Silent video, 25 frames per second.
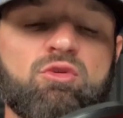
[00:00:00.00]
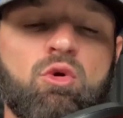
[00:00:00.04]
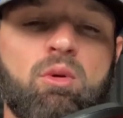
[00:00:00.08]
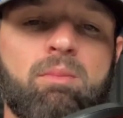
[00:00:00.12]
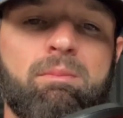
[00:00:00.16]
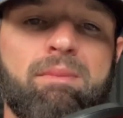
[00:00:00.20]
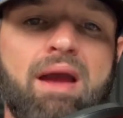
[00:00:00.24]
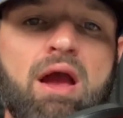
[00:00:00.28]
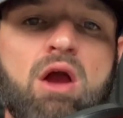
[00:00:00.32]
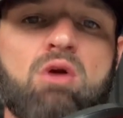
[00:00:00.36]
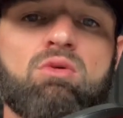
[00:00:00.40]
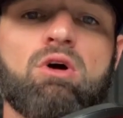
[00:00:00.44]

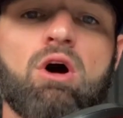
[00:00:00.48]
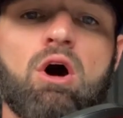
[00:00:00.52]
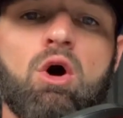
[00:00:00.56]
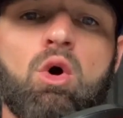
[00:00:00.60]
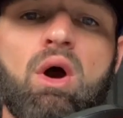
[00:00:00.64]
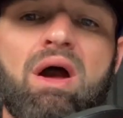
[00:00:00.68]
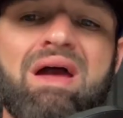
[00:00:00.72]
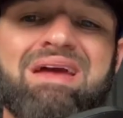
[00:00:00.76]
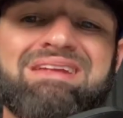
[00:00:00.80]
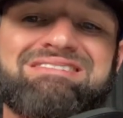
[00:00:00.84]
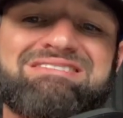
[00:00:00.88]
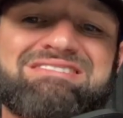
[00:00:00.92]
Romero
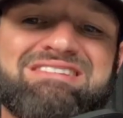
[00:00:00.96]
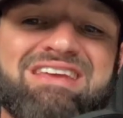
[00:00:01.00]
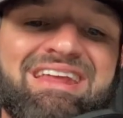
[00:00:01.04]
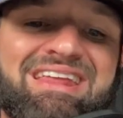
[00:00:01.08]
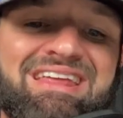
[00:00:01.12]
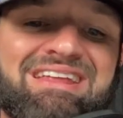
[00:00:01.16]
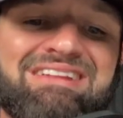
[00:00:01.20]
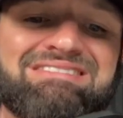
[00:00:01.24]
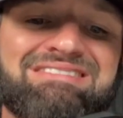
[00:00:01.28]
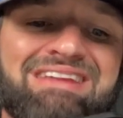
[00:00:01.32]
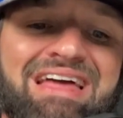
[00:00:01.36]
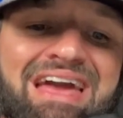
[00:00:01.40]

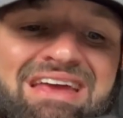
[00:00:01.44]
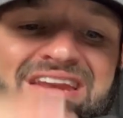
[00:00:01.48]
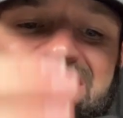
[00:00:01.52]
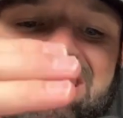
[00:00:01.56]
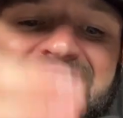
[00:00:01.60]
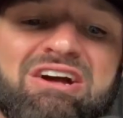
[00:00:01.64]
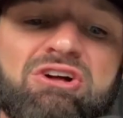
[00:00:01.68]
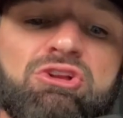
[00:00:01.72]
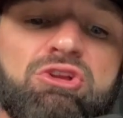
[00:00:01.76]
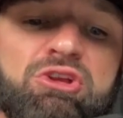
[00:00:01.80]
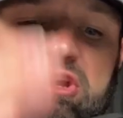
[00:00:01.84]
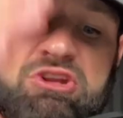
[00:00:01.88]
didn't land a
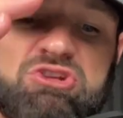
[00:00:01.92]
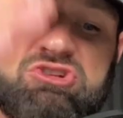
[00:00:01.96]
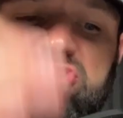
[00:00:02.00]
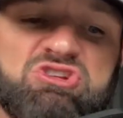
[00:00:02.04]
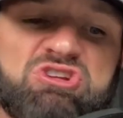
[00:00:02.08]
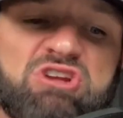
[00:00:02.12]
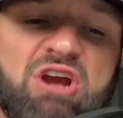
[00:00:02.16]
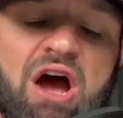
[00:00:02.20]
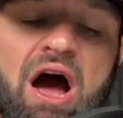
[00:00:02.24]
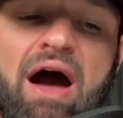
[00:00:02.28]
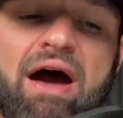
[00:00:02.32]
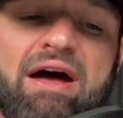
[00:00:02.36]
clean
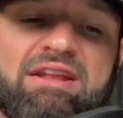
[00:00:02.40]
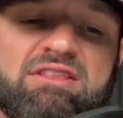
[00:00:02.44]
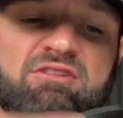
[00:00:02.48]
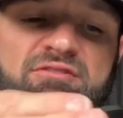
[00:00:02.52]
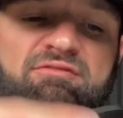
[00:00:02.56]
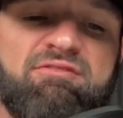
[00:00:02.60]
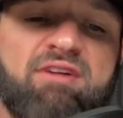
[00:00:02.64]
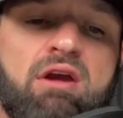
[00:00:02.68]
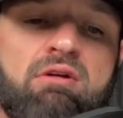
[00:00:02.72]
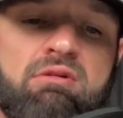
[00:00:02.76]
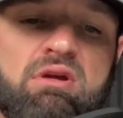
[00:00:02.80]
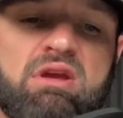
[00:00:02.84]
shot at the
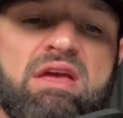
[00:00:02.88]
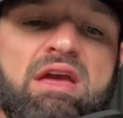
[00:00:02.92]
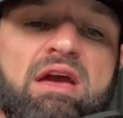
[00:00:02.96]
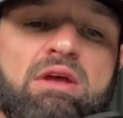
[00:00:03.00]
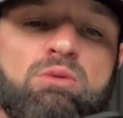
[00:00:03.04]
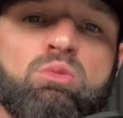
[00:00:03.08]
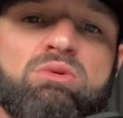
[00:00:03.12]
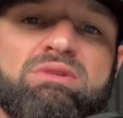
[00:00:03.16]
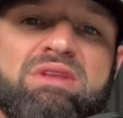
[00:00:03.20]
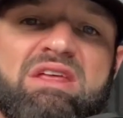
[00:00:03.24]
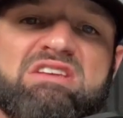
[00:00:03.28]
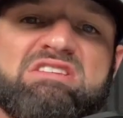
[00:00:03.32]
very
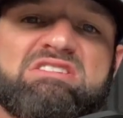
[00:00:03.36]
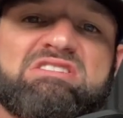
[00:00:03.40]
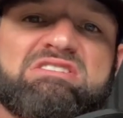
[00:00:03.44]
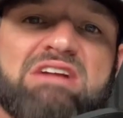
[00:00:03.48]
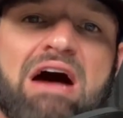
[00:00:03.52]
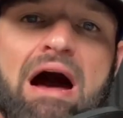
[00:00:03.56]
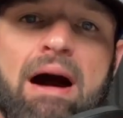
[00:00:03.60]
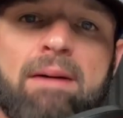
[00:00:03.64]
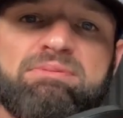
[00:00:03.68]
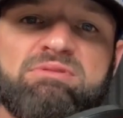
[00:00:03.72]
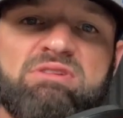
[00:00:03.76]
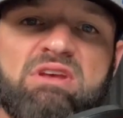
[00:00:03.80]
end when they
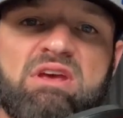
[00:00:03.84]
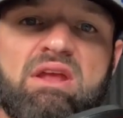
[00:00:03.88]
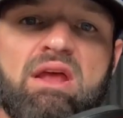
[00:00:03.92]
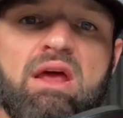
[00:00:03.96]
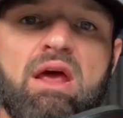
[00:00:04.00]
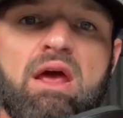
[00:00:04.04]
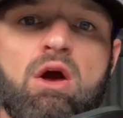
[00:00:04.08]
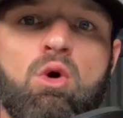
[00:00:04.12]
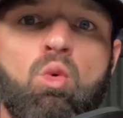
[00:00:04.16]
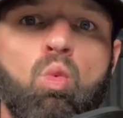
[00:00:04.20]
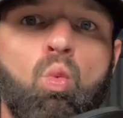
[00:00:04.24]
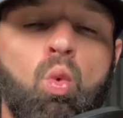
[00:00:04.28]
stopped it.
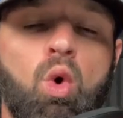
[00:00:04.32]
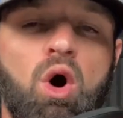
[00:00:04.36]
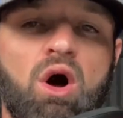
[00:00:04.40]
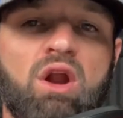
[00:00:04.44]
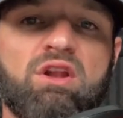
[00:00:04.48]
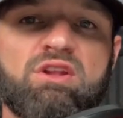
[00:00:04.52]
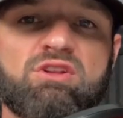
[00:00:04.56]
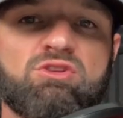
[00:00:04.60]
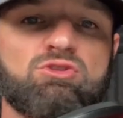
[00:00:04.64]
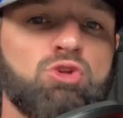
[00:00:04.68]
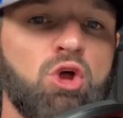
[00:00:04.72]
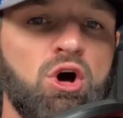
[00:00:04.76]

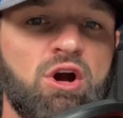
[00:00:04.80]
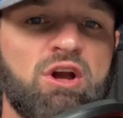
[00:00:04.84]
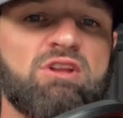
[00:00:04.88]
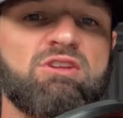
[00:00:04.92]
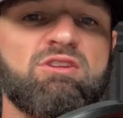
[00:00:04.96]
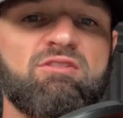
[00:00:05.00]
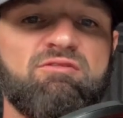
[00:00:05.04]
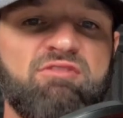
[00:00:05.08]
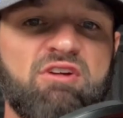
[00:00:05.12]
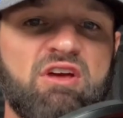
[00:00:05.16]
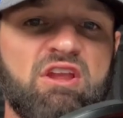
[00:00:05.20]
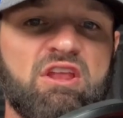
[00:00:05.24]
One, look at
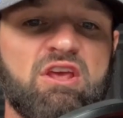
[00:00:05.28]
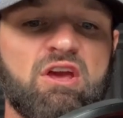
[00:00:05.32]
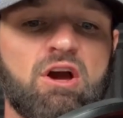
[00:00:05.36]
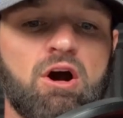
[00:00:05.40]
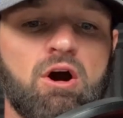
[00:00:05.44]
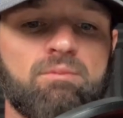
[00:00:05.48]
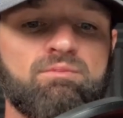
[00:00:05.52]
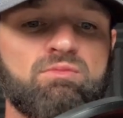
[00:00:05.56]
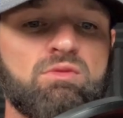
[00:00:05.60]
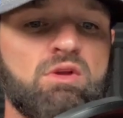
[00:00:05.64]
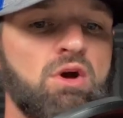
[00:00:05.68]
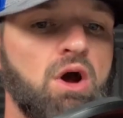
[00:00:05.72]
the
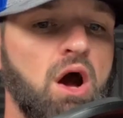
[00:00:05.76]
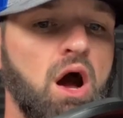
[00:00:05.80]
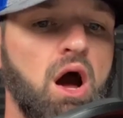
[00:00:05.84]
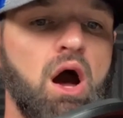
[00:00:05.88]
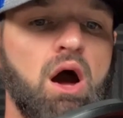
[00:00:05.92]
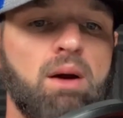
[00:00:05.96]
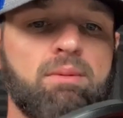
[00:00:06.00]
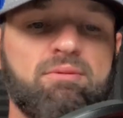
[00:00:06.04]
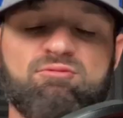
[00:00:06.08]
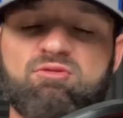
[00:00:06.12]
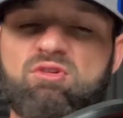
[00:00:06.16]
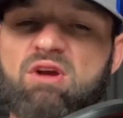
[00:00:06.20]
video.
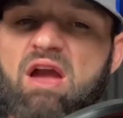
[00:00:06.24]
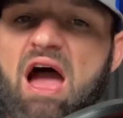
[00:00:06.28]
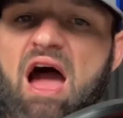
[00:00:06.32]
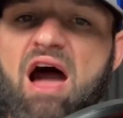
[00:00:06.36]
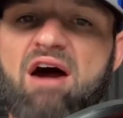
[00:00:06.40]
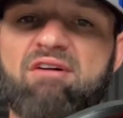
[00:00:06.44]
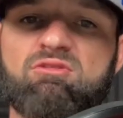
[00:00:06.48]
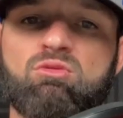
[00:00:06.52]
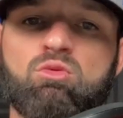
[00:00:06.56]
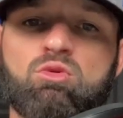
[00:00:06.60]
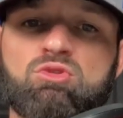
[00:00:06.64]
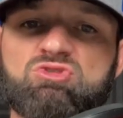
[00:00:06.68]
If we
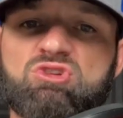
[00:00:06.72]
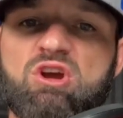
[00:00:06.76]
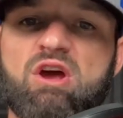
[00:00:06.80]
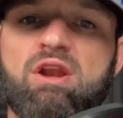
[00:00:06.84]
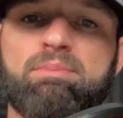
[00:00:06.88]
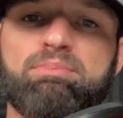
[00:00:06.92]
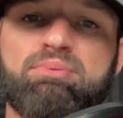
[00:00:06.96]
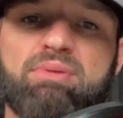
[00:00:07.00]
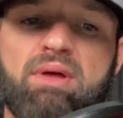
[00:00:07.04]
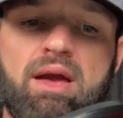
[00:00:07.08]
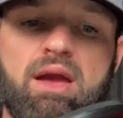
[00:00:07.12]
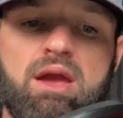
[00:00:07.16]
have it, we'll try to
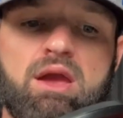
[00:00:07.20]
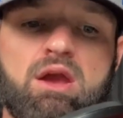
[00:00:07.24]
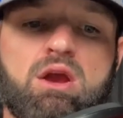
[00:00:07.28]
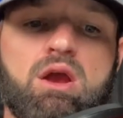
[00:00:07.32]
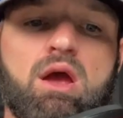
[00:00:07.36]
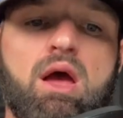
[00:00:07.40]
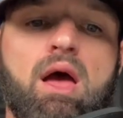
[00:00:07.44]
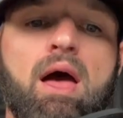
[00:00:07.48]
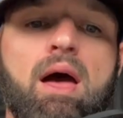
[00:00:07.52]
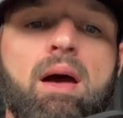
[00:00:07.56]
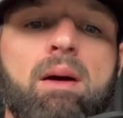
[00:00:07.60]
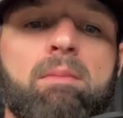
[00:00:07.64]
play it here.
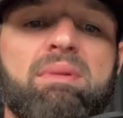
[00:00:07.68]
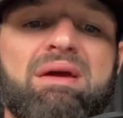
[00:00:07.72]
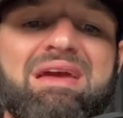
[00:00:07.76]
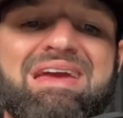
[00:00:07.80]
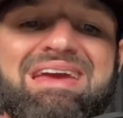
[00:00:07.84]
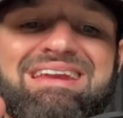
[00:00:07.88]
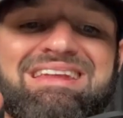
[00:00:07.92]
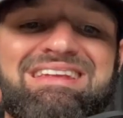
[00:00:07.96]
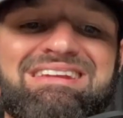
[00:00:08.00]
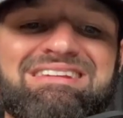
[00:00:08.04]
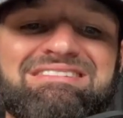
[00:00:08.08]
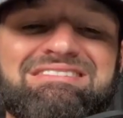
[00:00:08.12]
But
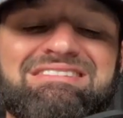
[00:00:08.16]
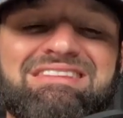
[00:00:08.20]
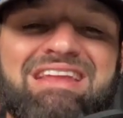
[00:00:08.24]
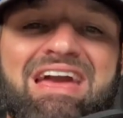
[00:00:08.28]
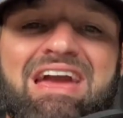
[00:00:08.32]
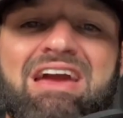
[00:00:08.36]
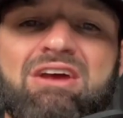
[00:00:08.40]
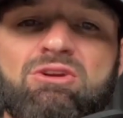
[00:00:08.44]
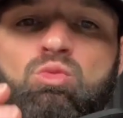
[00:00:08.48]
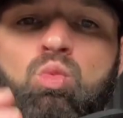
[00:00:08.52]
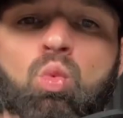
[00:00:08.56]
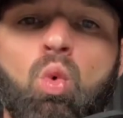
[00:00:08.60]
he didn't
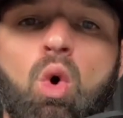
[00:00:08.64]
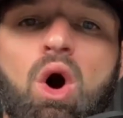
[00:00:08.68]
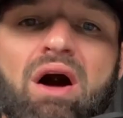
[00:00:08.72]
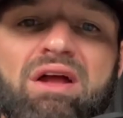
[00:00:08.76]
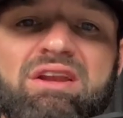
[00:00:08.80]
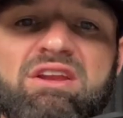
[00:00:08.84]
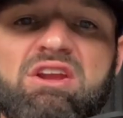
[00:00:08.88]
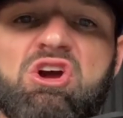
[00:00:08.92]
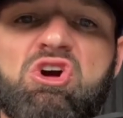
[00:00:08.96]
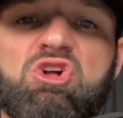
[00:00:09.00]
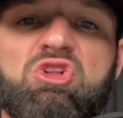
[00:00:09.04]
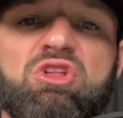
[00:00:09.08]
land
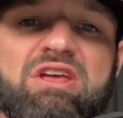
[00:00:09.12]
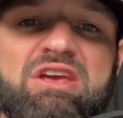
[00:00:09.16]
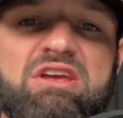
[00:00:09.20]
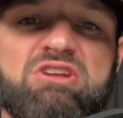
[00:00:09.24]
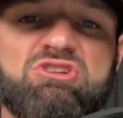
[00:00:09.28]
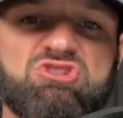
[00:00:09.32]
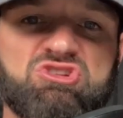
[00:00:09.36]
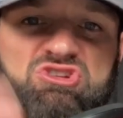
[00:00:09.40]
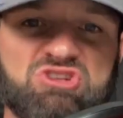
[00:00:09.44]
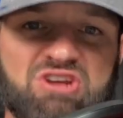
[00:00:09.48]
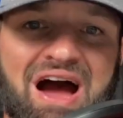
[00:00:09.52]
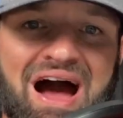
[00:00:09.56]
one clean
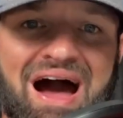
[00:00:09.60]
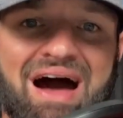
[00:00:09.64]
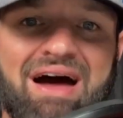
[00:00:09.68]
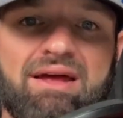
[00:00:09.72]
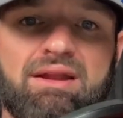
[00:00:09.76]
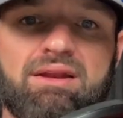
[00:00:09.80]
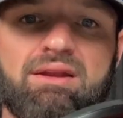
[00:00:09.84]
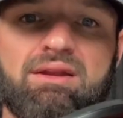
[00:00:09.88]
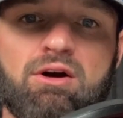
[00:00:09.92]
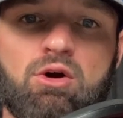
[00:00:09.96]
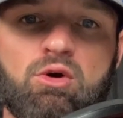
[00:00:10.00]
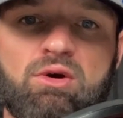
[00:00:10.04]

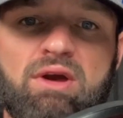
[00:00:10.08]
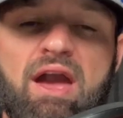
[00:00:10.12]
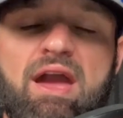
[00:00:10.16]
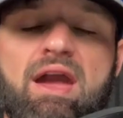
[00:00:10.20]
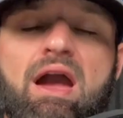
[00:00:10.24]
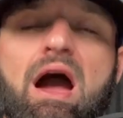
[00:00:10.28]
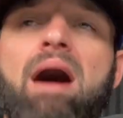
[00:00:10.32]
shot, okay?